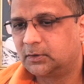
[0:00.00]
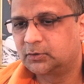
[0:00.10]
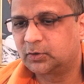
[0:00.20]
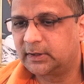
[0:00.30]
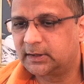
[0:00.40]

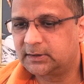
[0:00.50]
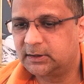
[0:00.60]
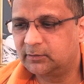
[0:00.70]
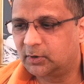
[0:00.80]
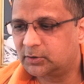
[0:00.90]
So let us
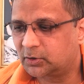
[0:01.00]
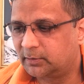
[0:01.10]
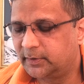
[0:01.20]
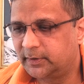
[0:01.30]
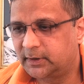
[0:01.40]
see what
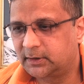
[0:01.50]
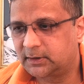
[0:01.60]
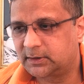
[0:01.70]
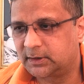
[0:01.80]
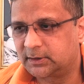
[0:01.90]
Swami Vivekananda
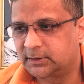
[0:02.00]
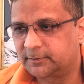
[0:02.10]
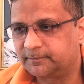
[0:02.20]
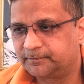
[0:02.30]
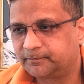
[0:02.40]
says.
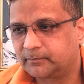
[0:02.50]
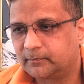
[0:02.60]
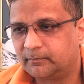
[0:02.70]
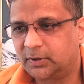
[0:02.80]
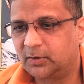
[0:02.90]

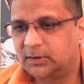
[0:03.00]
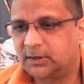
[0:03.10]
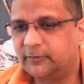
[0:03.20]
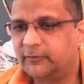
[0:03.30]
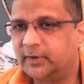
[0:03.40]

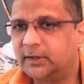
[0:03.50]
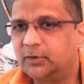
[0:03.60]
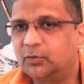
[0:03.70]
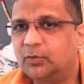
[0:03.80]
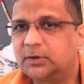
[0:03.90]
Because if we
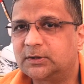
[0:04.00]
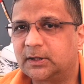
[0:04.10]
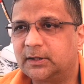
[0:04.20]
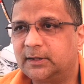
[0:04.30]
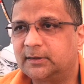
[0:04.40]
don't
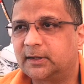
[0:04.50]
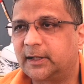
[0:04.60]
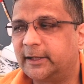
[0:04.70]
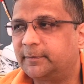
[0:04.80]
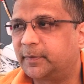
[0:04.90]
study in the
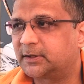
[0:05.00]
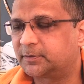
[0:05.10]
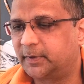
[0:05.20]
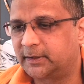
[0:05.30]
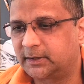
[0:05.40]
right
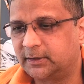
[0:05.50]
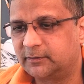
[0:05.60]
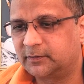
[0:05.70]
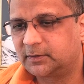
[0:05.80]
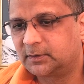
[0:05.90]

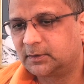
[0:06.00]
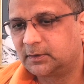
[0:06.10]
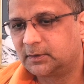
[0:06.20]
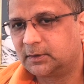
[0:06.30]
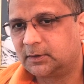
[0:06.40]
perspective,
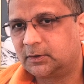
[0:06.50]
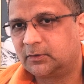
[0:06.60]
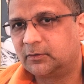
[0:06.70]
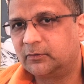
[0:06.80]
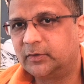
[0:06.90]

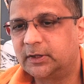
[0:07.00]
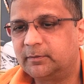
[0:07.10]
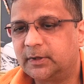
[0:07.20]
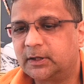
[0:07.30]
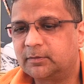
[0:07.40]
we
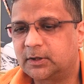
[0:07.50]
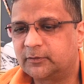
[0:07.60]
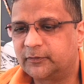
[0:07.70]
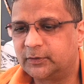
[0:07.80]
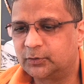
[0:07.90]
can become
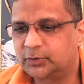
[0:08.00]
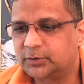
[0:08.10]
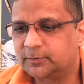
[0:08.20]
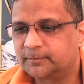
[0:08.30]
confused.